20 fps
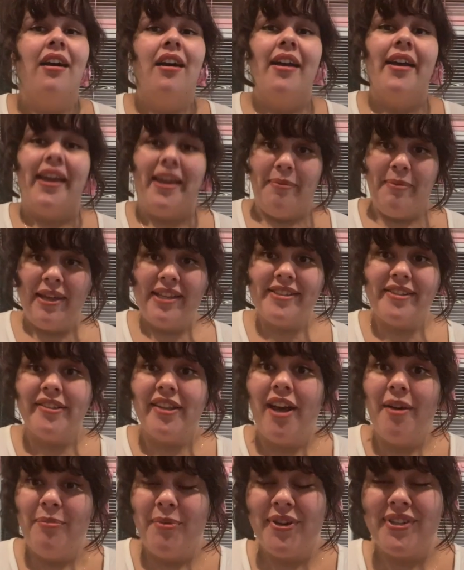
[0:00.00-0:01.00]
It makes a
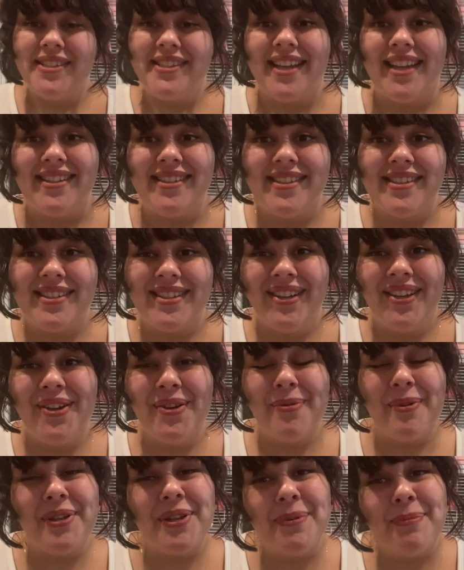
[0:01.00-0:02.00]
lot more sense
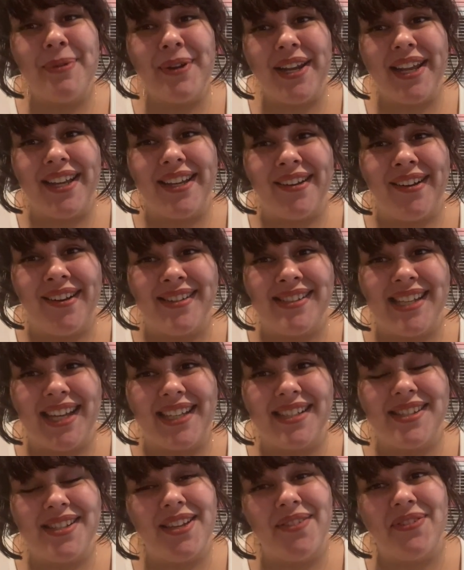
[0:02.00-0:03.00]
when you put it in
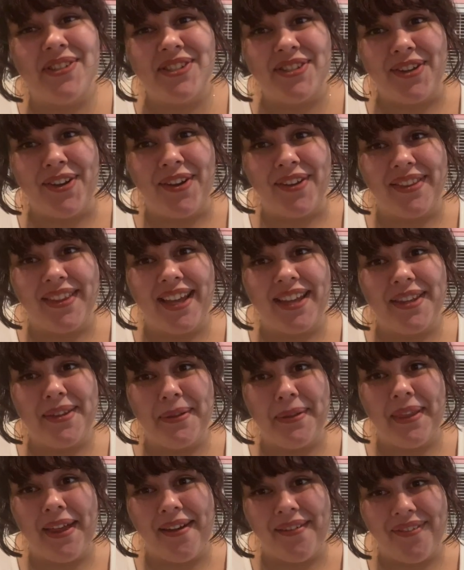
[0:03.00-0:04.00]
context of a song that you
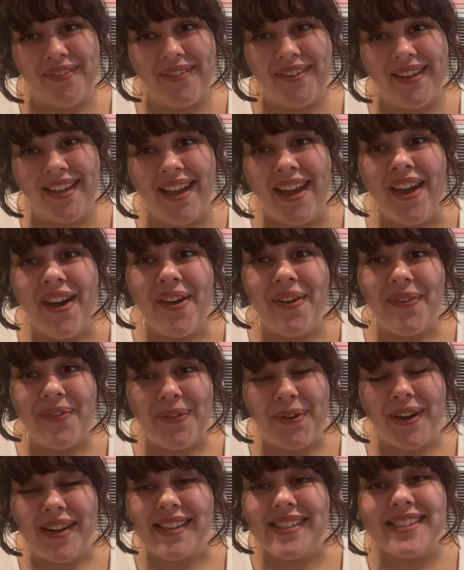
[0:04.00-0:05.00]
love.
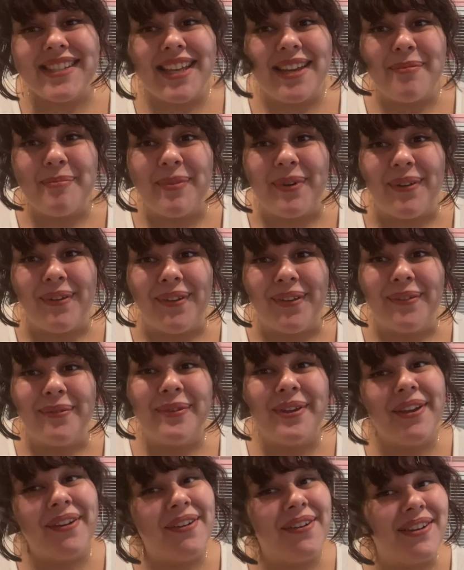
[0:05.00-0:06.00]
For example,
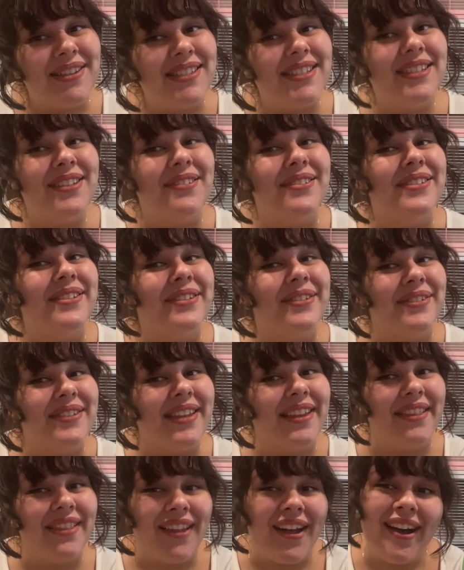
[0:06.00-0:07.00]
we are going to use Lucy
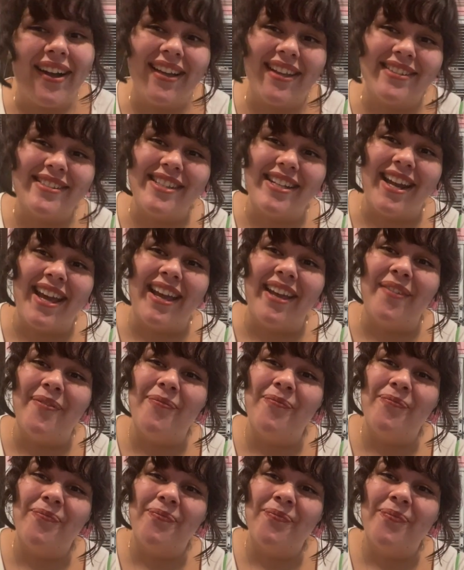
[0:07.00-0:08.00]
Locket today.
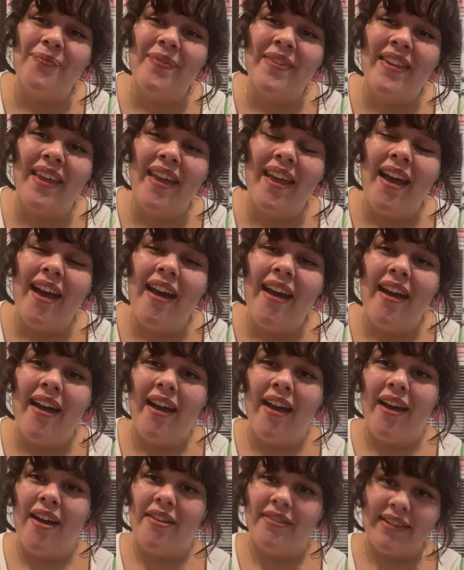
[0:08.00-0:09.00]

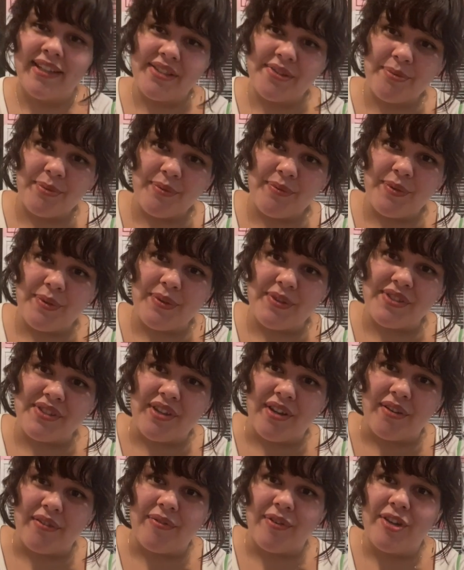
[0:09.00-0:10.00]
Let's review the
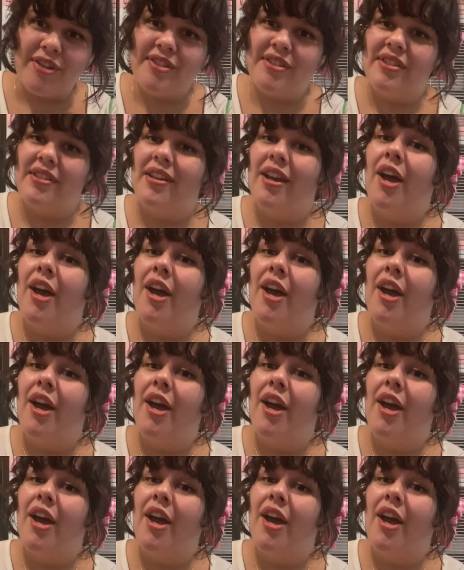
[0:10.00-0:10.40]
song first.